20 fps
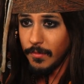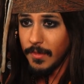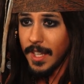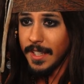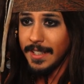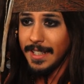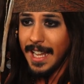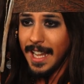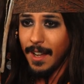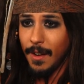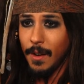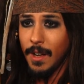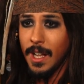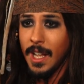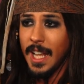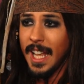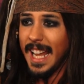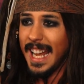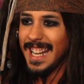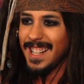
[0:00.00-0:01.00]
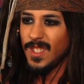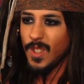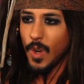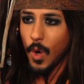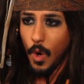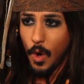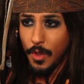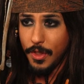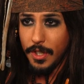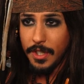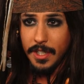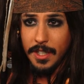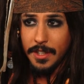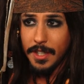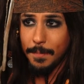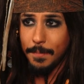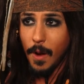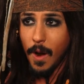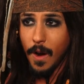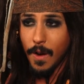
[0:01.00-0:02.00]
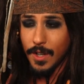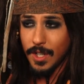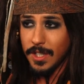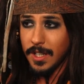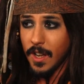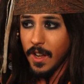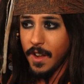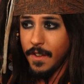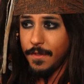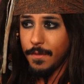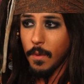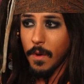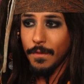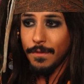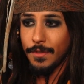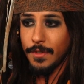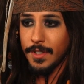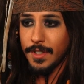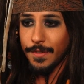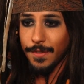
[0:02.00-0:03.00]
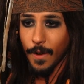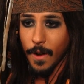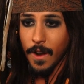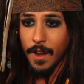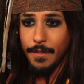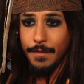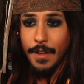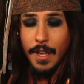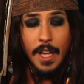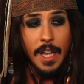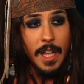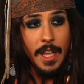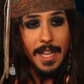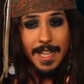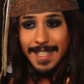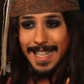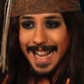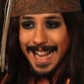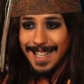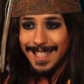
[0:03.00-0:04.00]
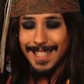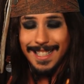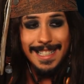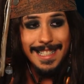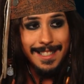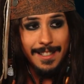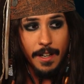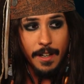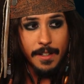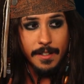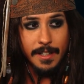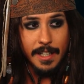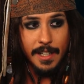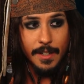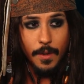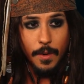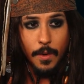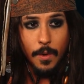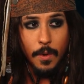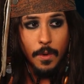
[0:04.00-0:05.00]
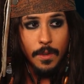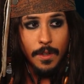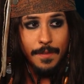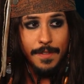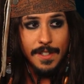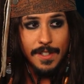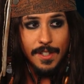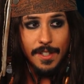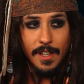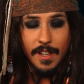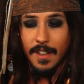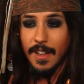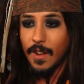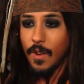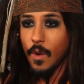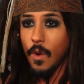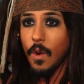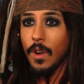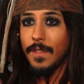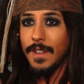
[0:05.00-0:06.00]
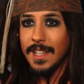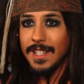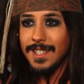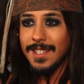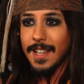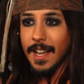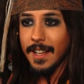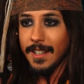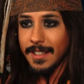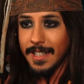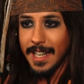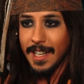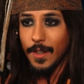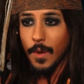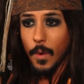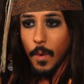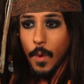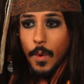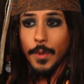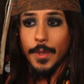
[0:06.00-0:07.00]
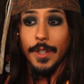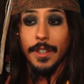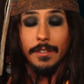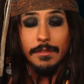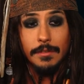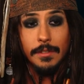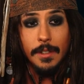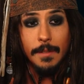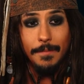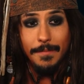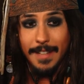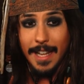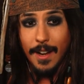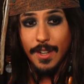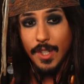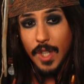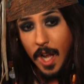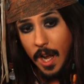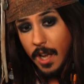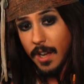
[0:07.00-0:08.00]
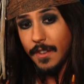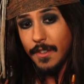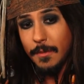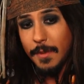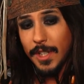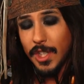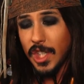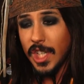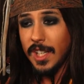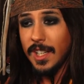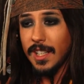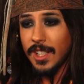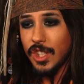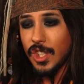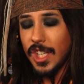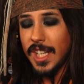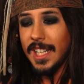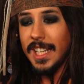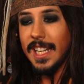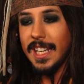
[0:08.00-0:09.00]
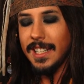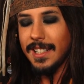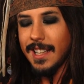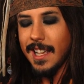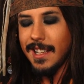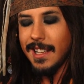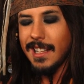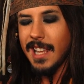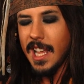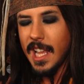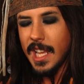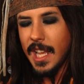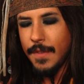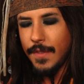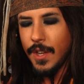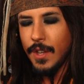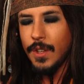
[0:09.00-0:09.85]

Now, ignore the pirate's life, 1 through to 5. It's actually done in all of it is done in order. Now it's kind of a bit cheeky. If